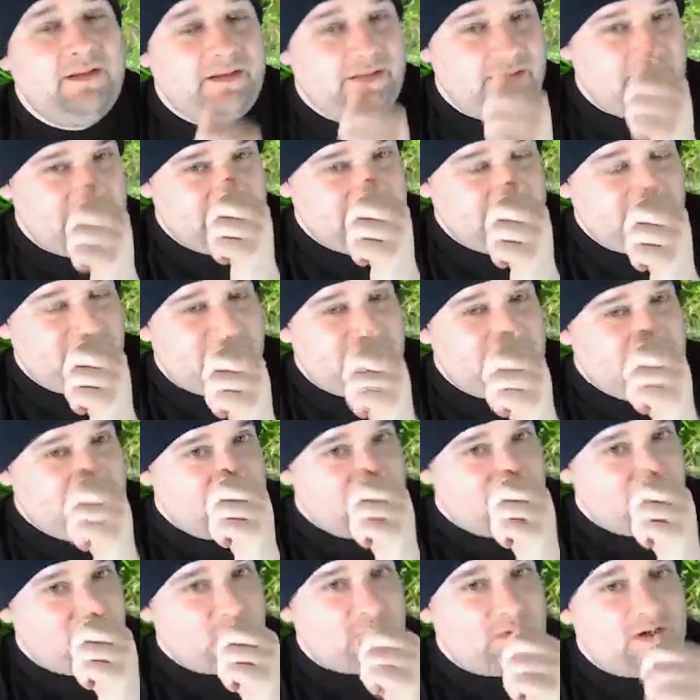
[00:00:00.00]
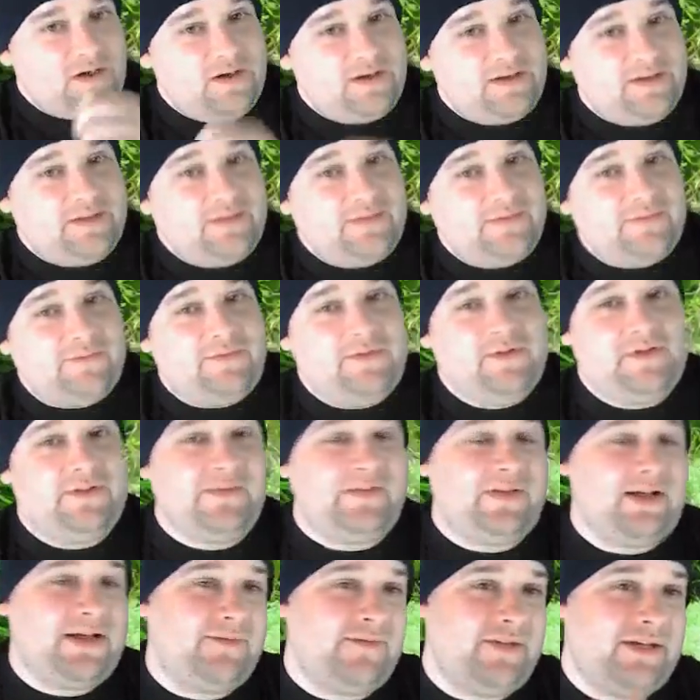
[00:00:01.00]
And depending on where it is, if you just
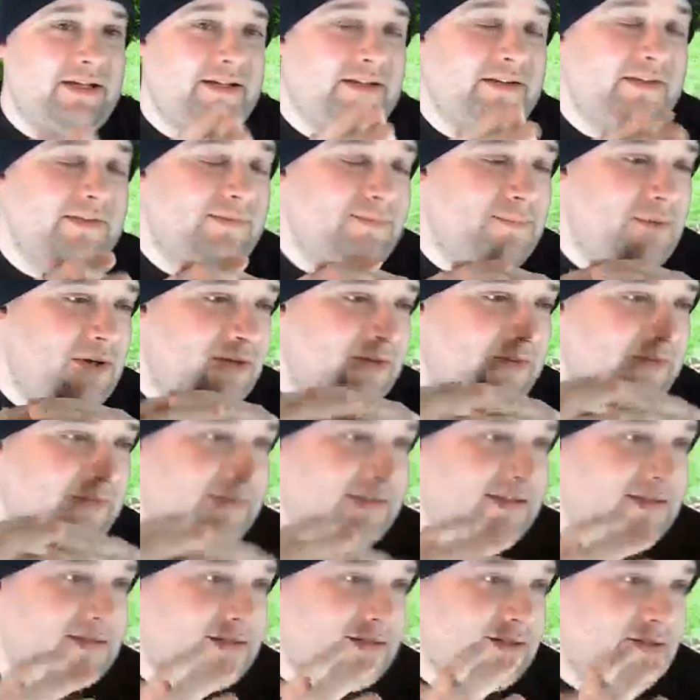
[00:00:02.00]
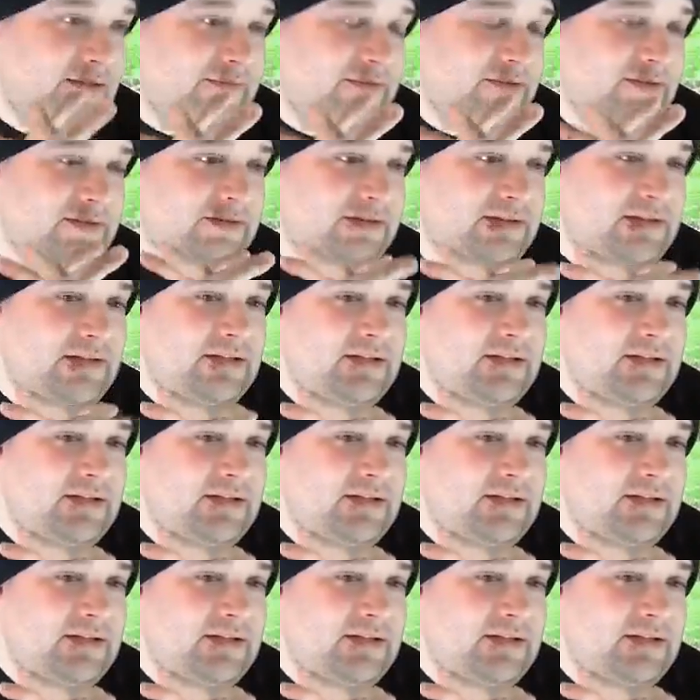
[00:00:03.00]
have like a small section of it,